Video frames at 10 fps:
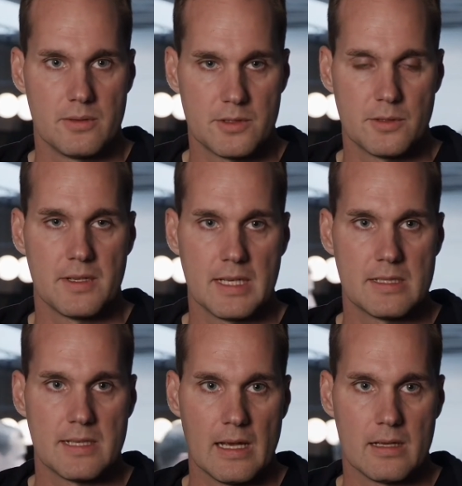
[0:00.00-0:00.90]
the
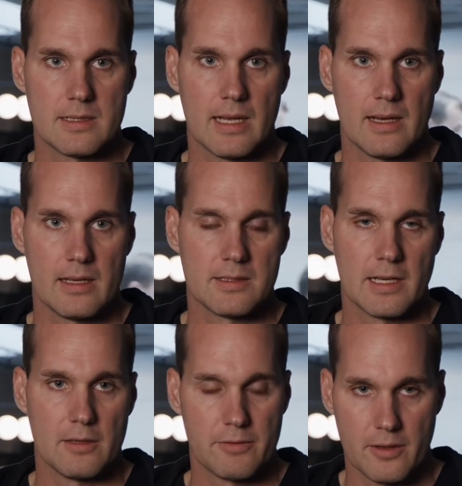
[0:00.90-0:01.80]
details and
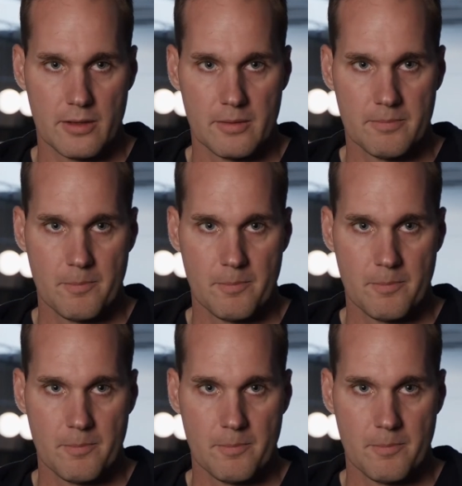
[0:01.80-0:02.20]
take it further.